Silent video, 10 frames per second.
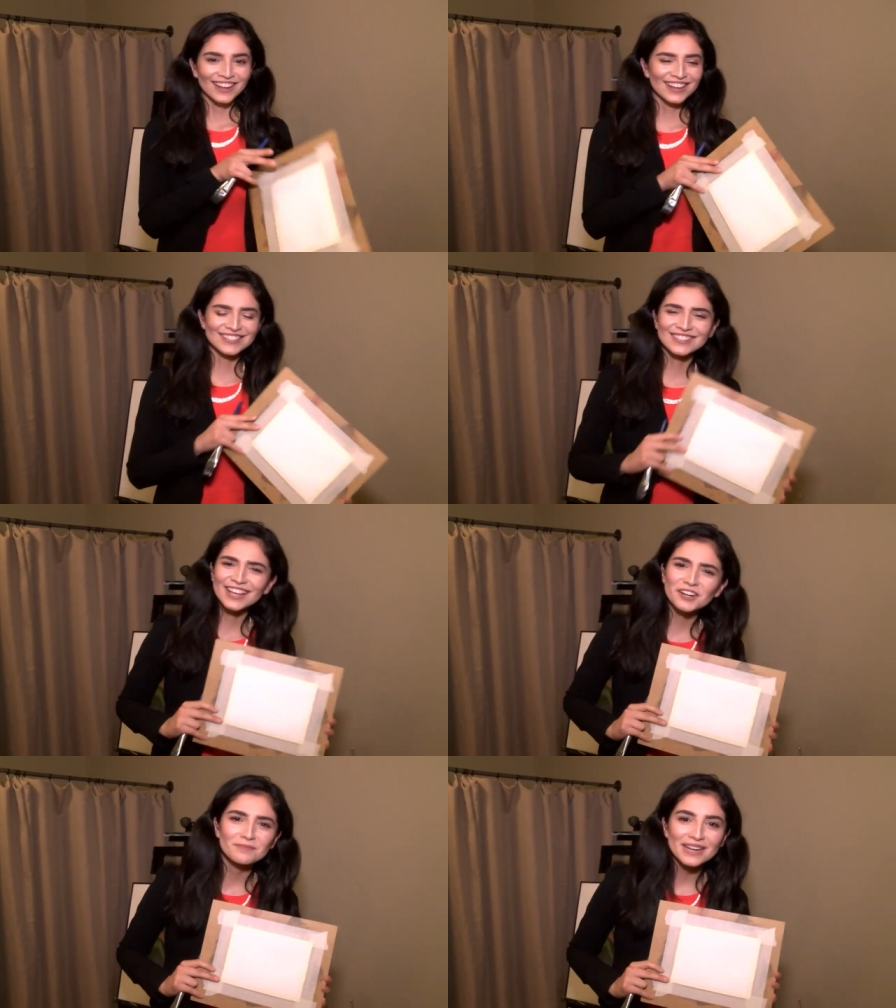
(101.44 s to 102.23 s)
Isn't
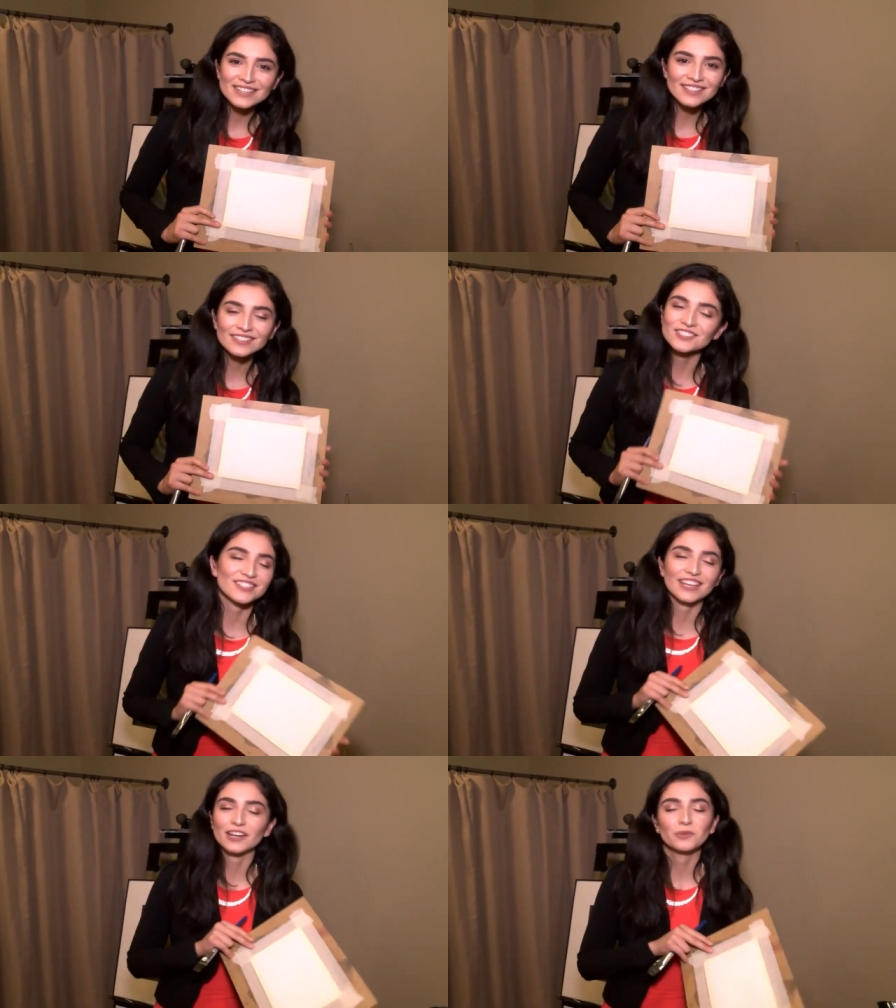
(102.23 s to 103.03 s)
that amazing?
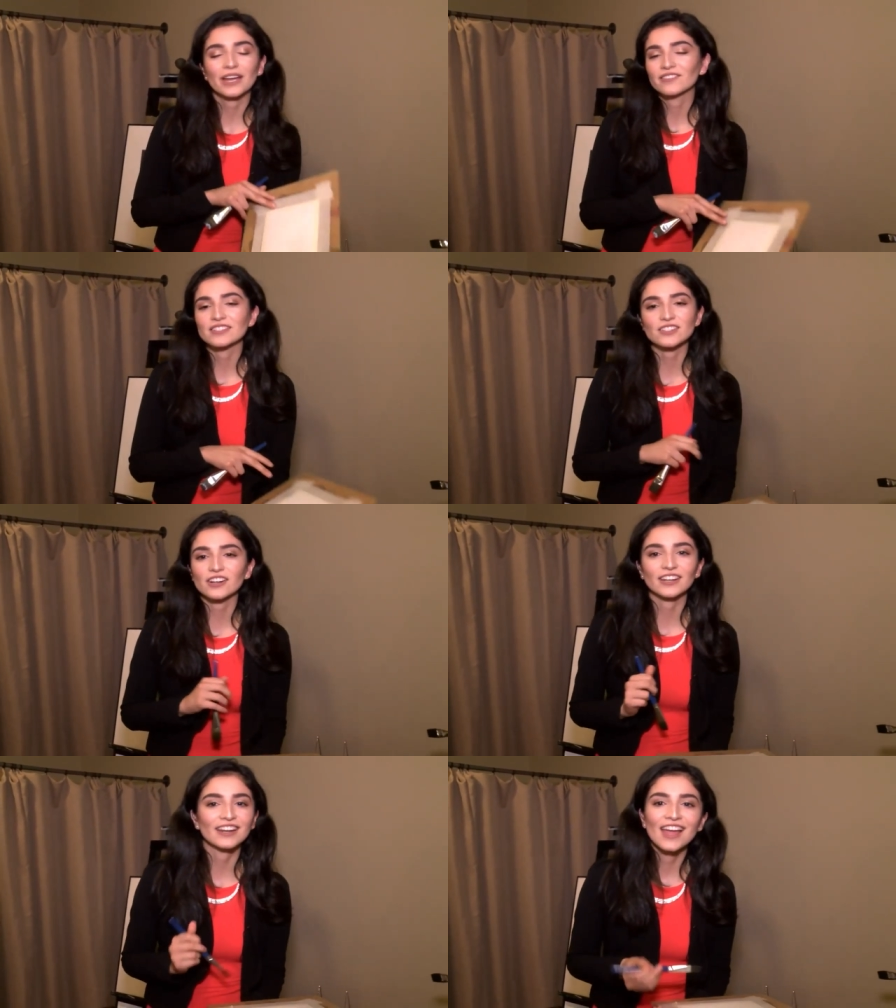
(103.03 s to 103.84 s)
Just kidding, we haven't
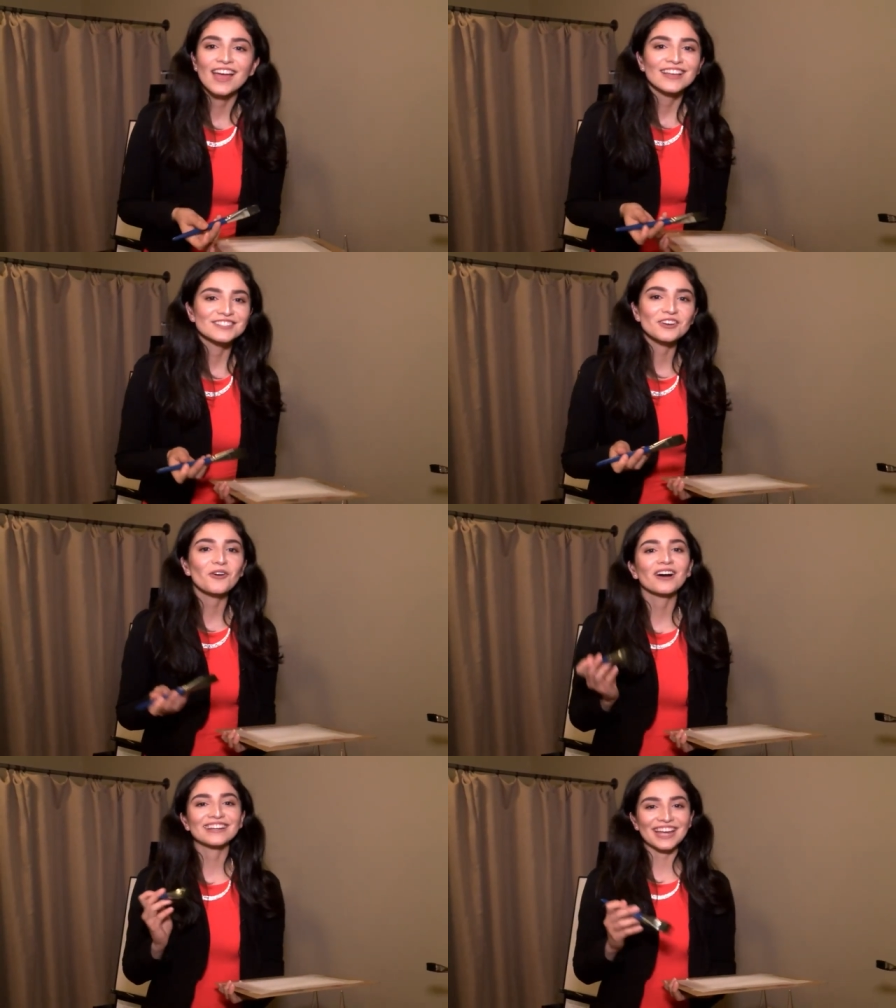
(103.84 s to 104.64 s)
started. So,
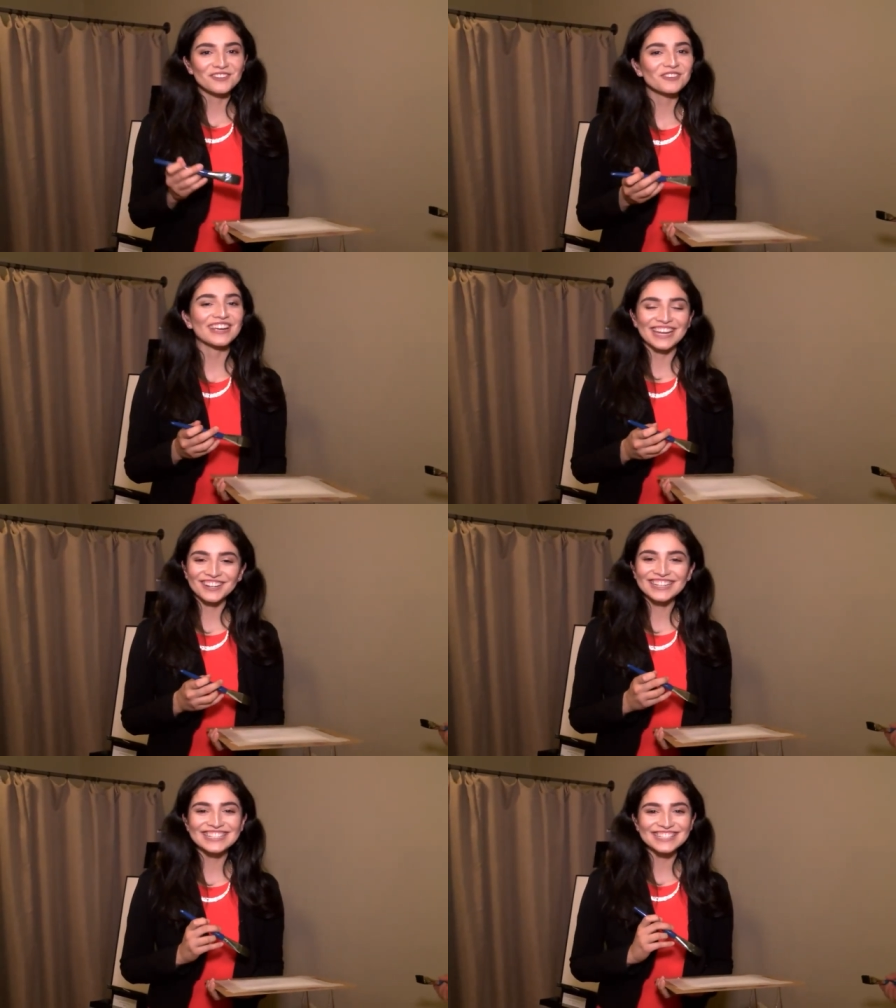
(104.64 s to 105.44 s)
again, we're
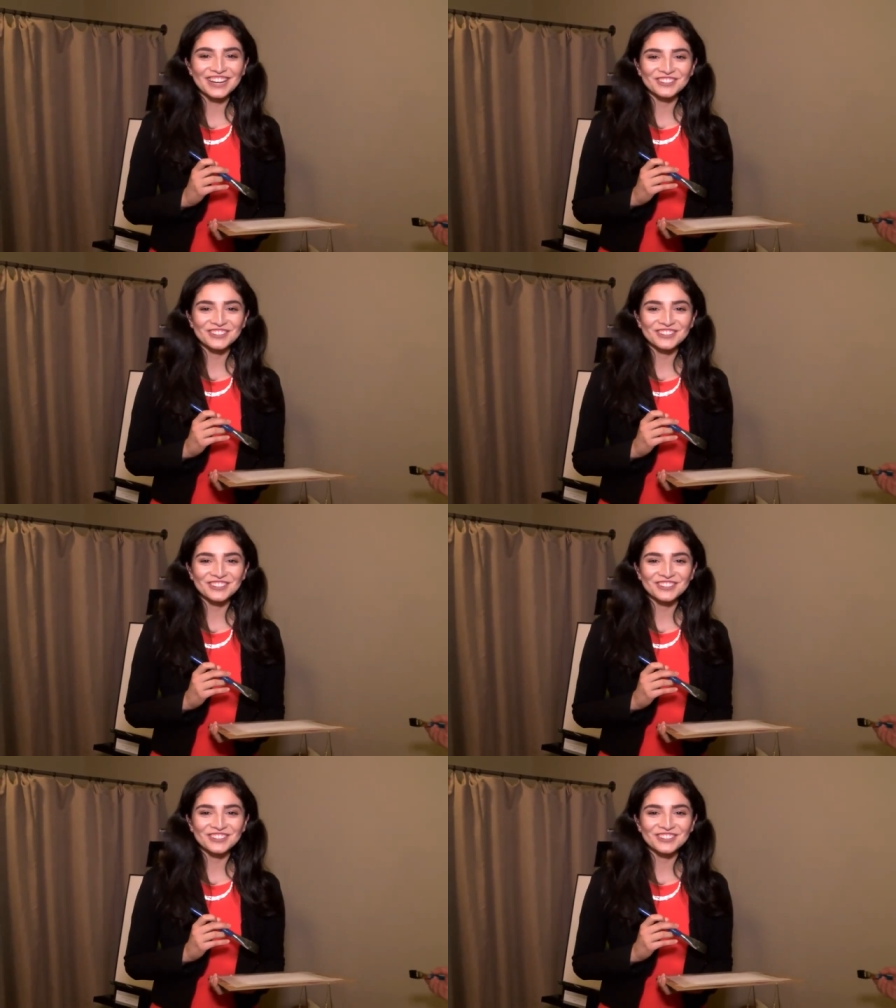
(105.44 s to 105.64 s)
here in South